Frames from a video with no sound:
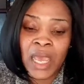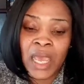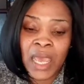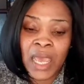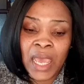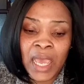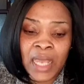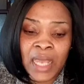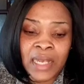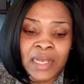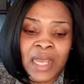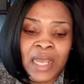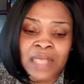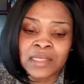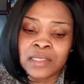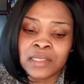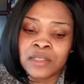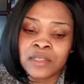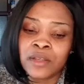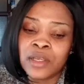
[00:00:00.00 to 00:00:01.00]
And
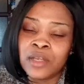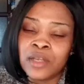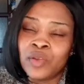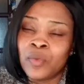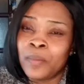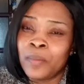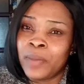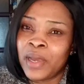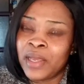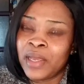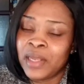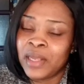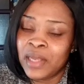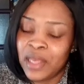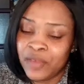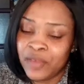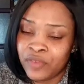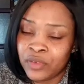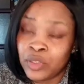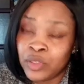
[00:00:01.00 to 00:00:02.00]
that's number
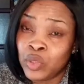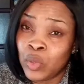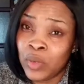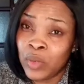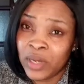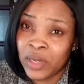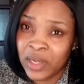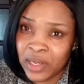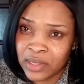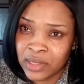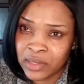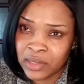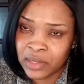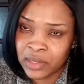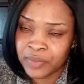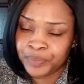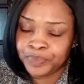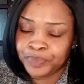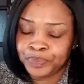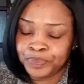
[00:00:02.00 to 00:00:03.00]
11, Doncaster.